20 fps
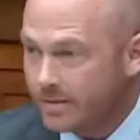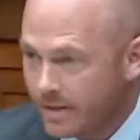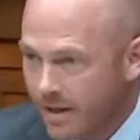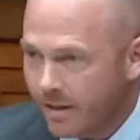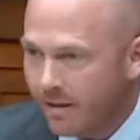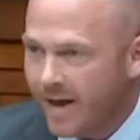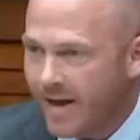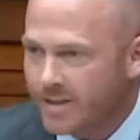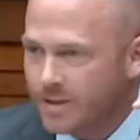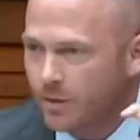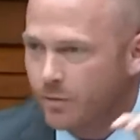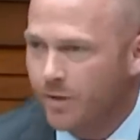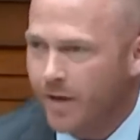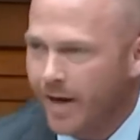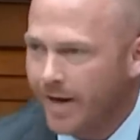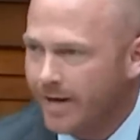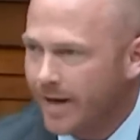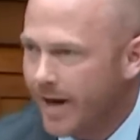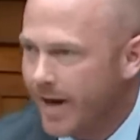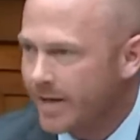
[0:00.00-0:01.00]

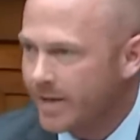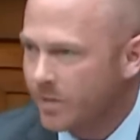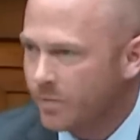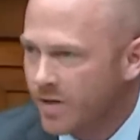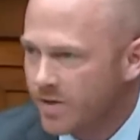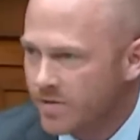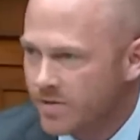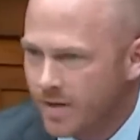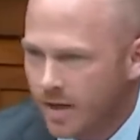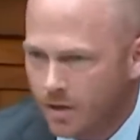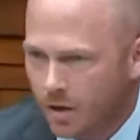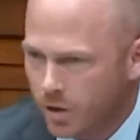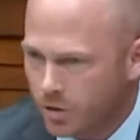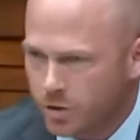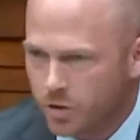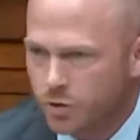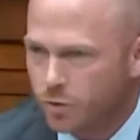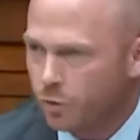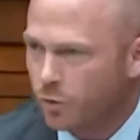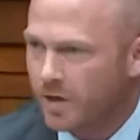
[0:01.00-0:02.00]
classified documents that are
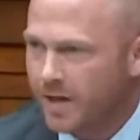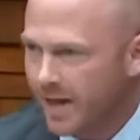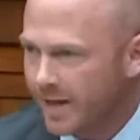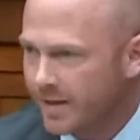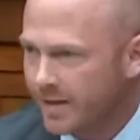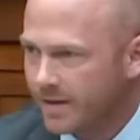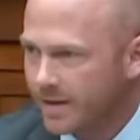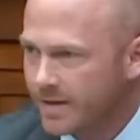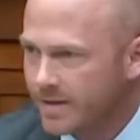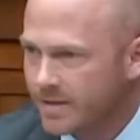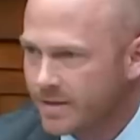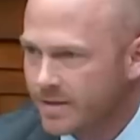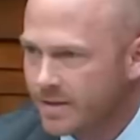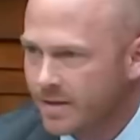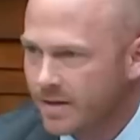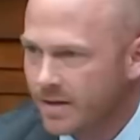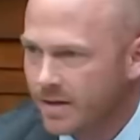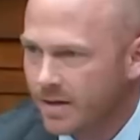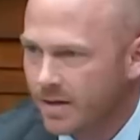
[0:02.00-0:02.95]
just ridiculous.